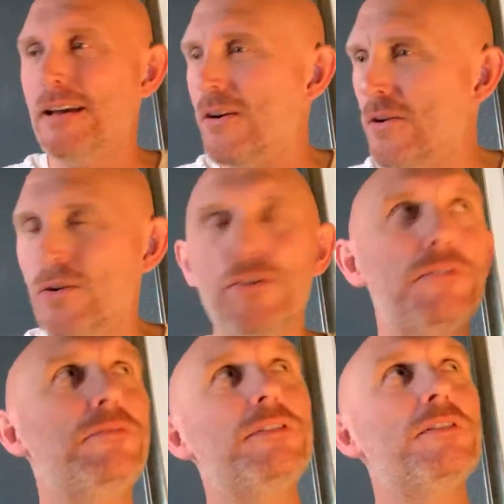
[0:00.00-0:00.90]
all the
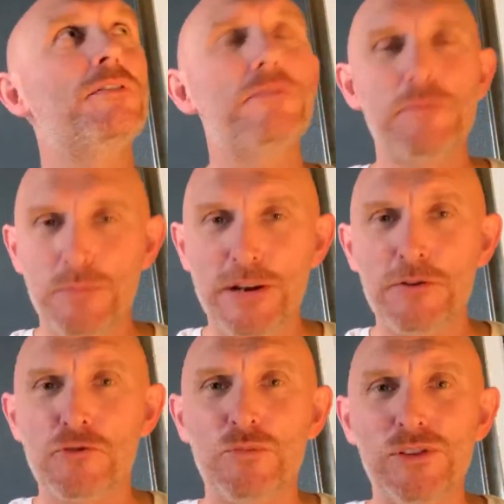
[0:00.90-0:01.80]
fear from the
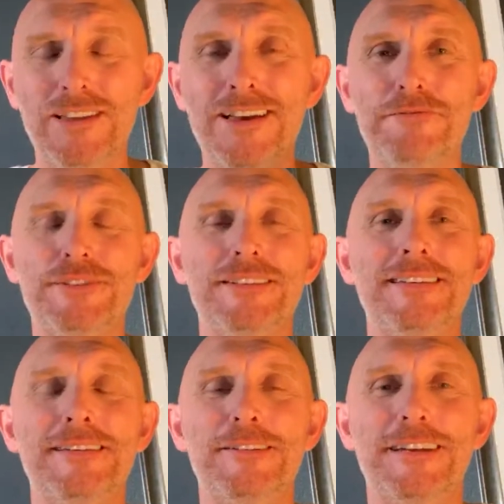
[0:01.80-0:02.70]
paranormal left,
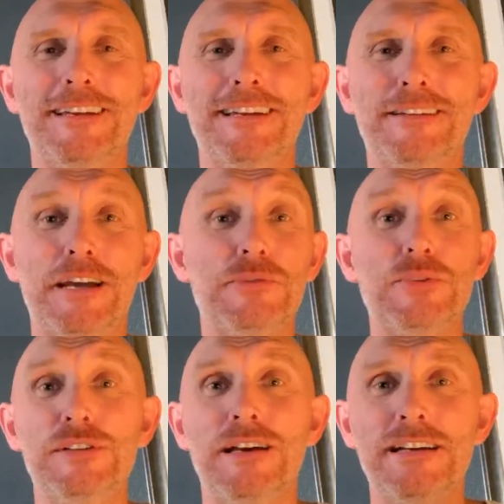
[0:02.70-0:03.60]
and I
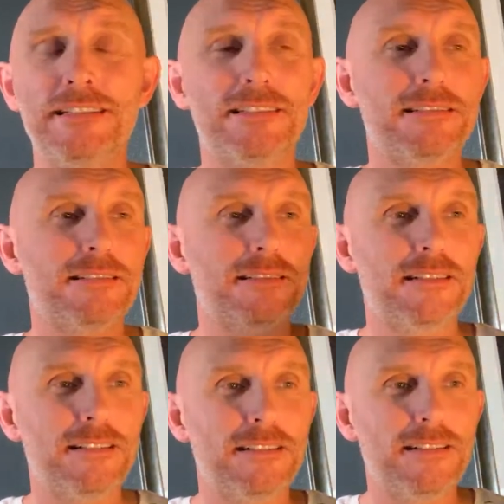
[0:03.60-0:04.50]
realized
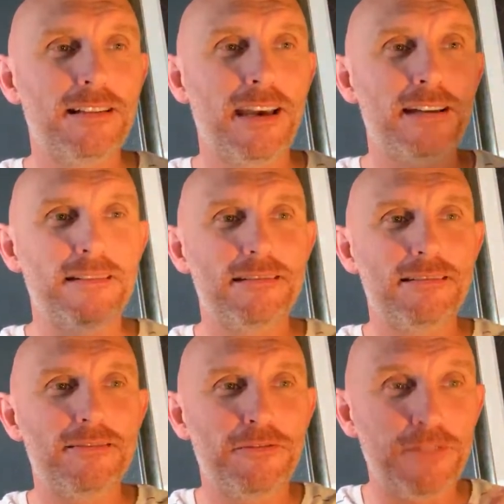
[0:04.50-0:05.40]
that
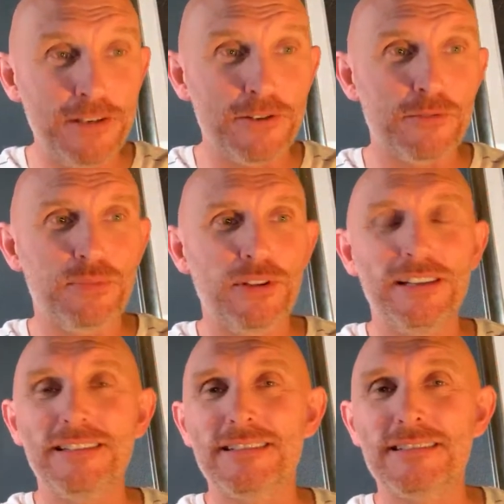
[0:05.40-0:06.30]
fear
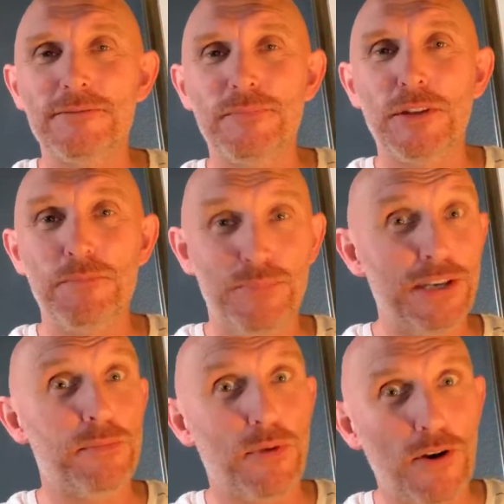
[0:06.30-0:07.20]
plays a
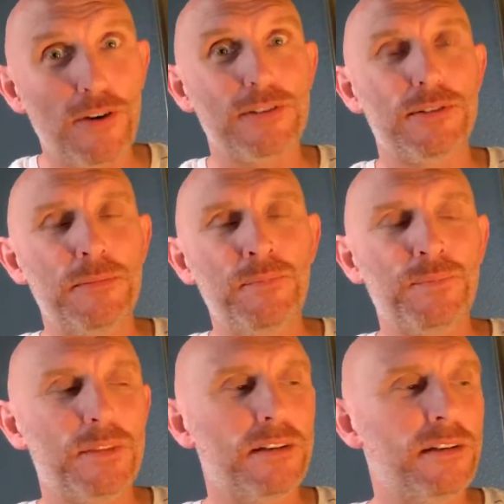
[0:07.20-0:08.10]
big part,
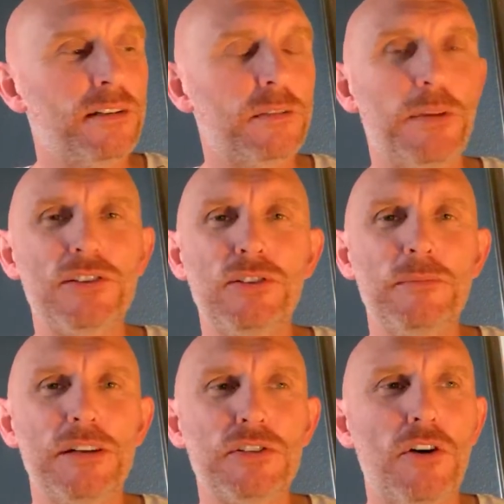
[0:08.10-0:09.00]
especially
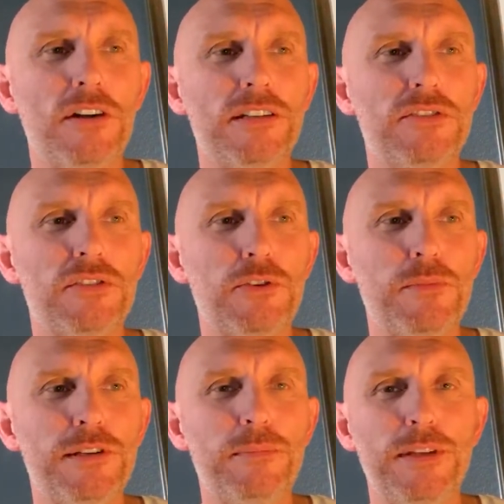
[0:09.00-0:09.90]
by talking to so
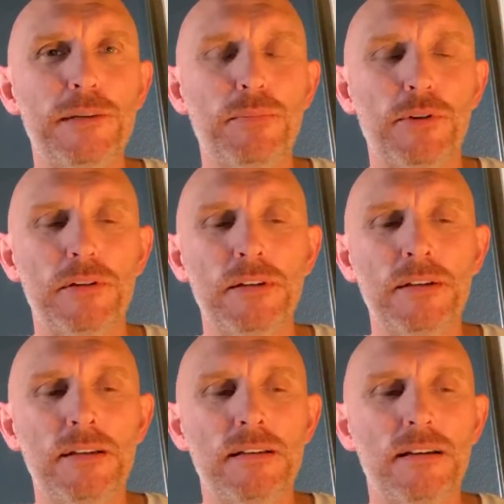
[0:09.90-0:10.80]
many people
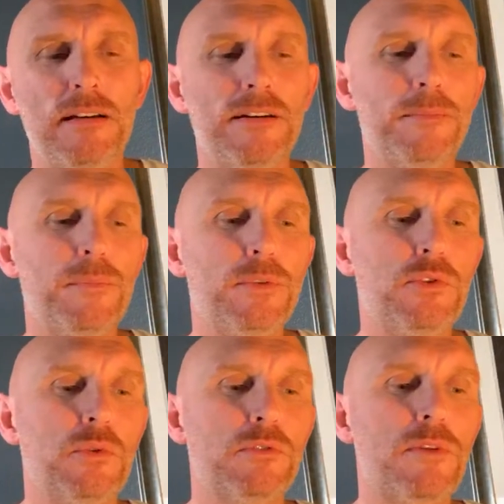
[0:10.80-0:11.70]

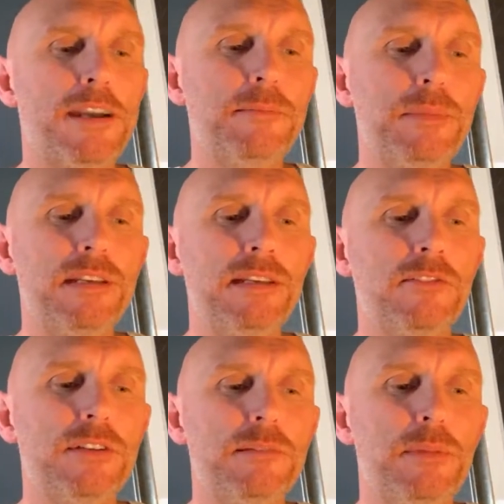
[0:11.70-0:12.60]
who will write me
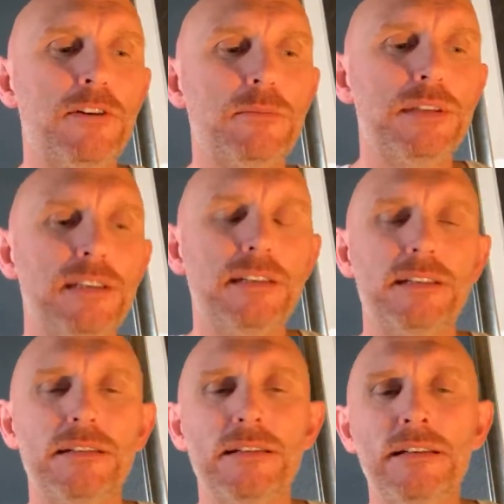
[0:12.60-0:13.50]
or email me
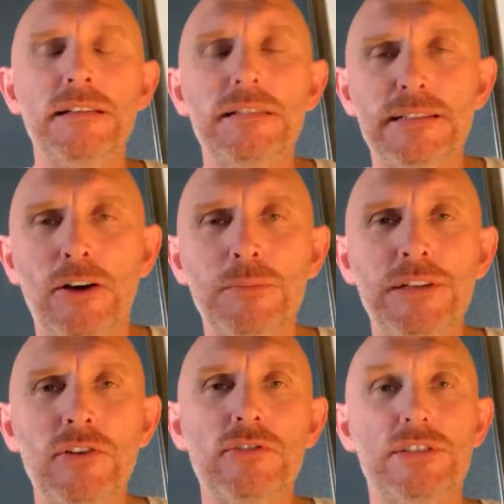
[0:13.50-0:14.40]
and tell me
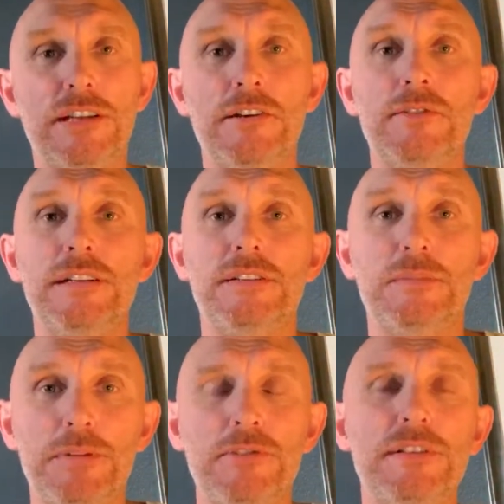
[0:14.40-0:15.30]
their scary
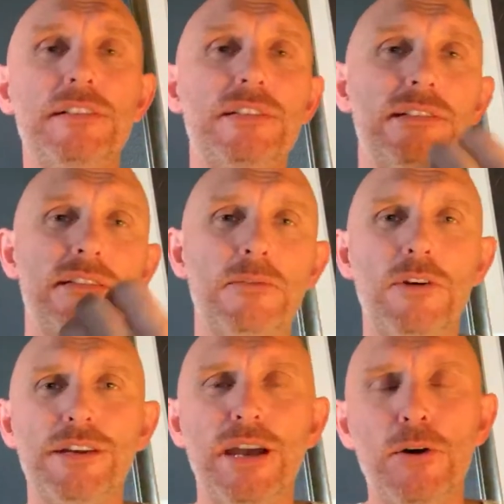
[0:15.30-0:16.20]
experiences. They
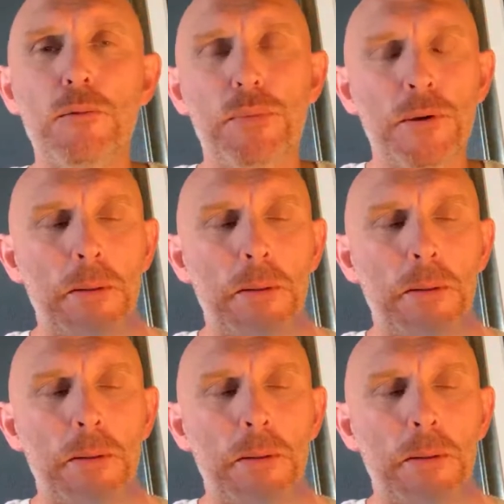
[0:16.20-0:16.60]
want help